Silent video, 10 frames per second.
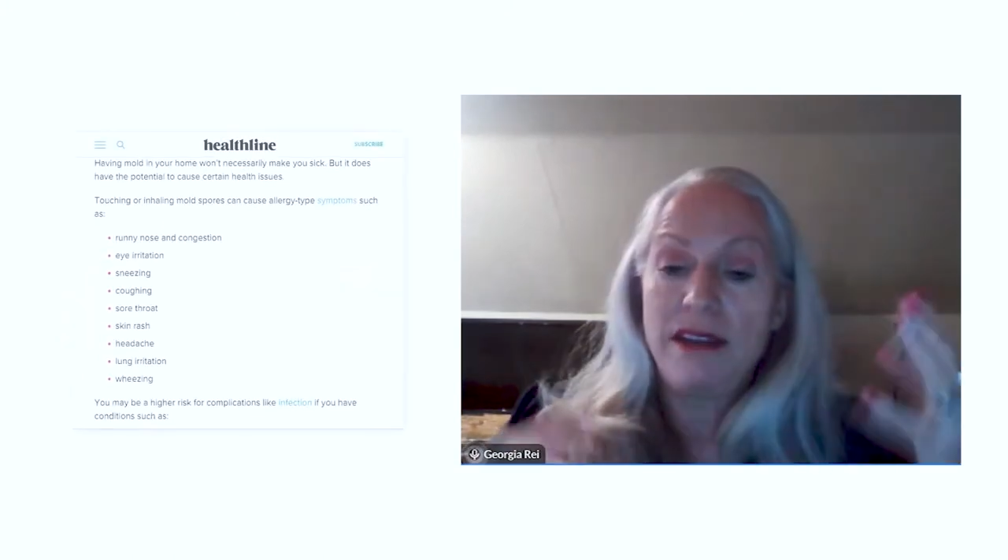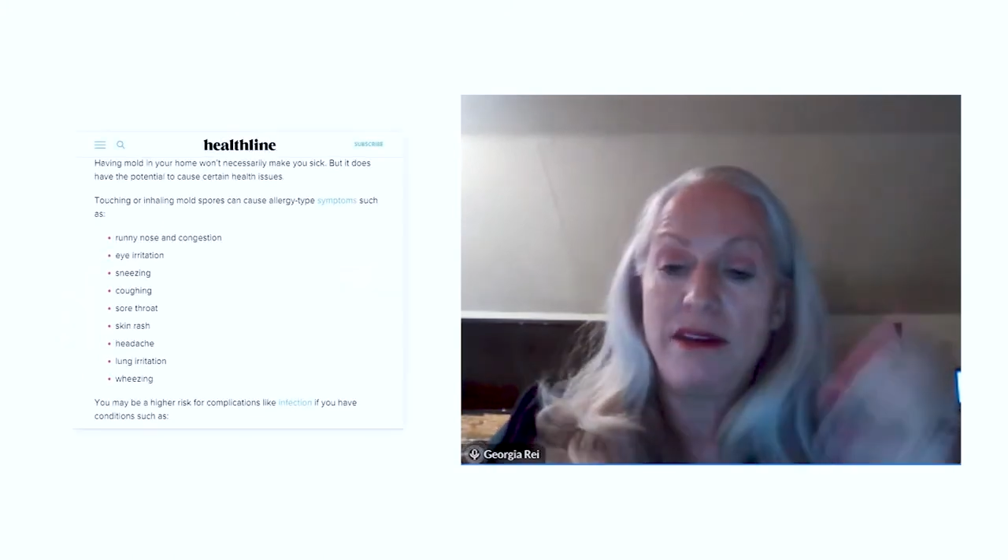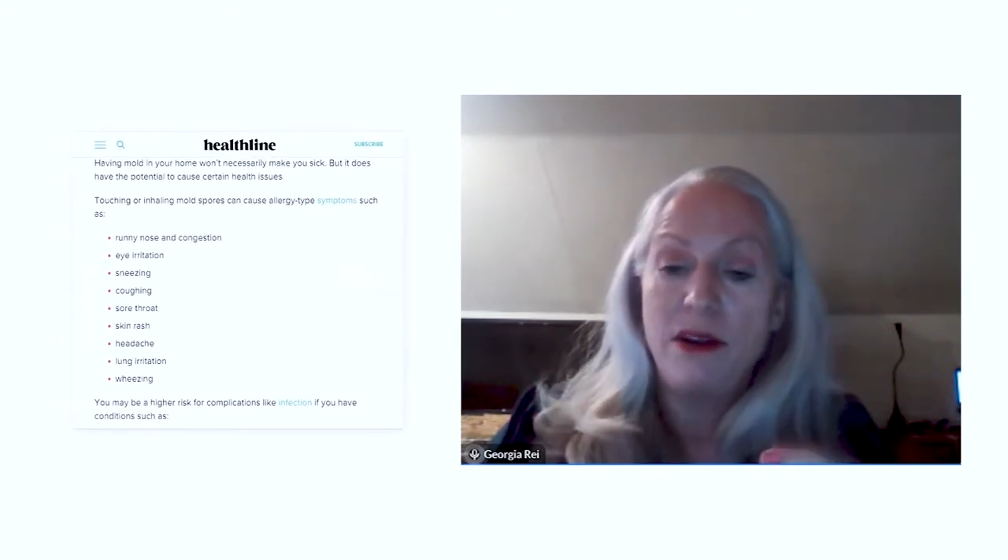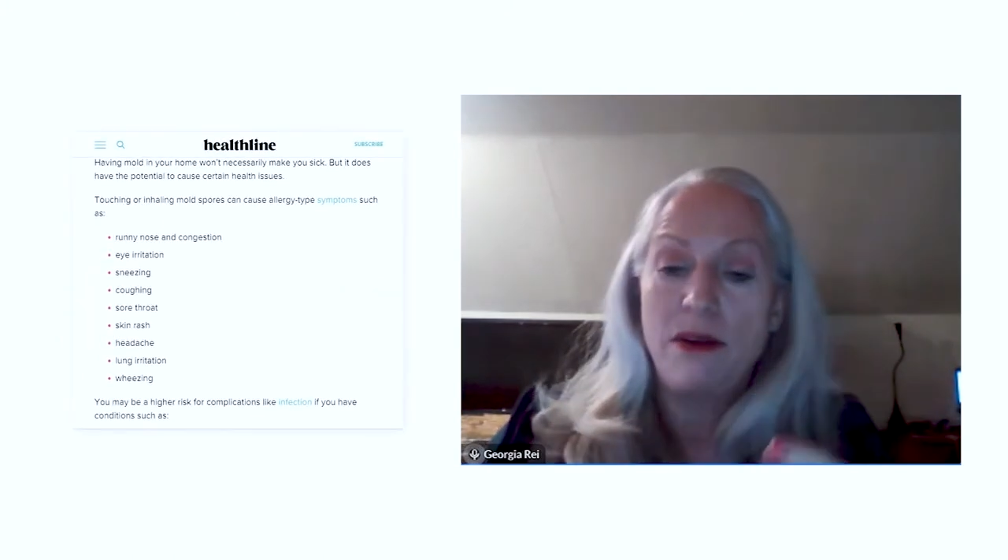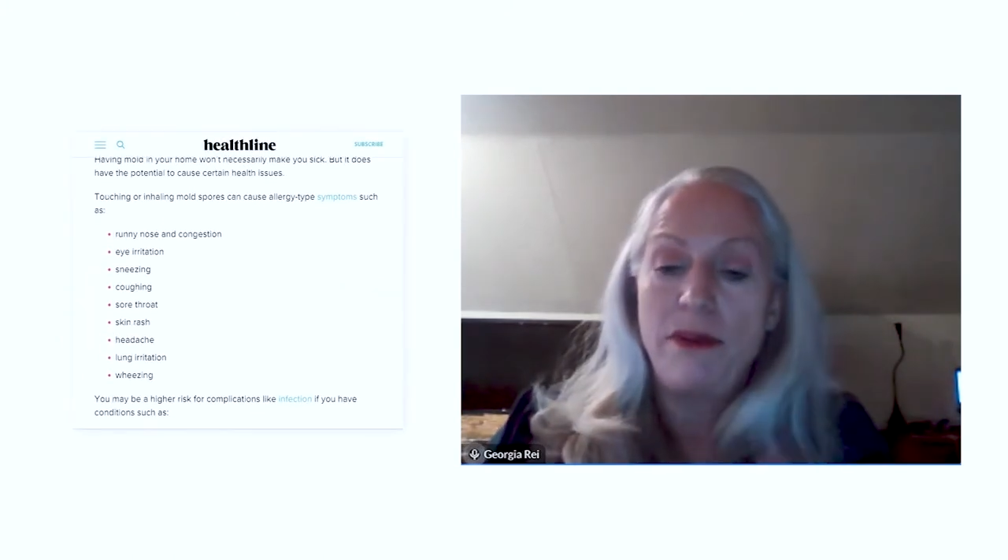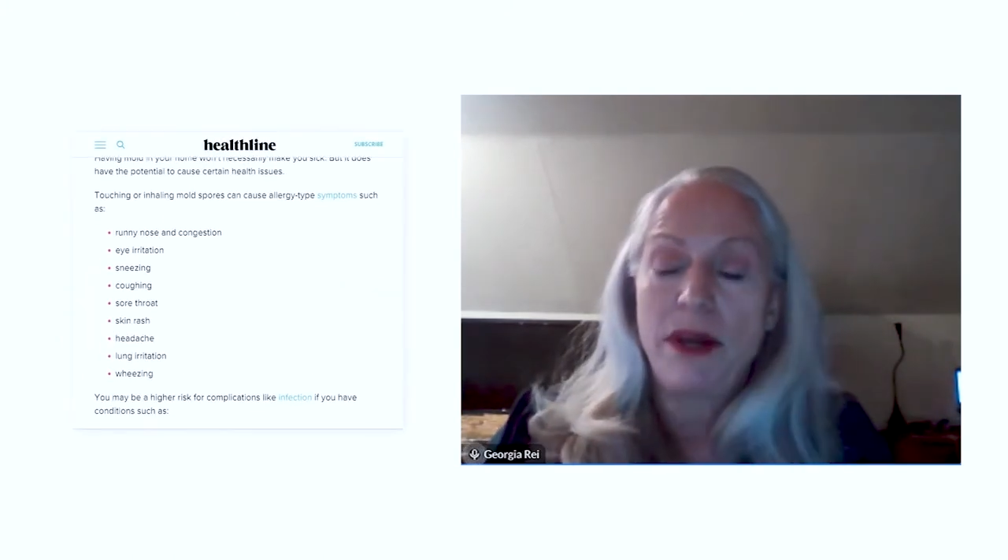Like, you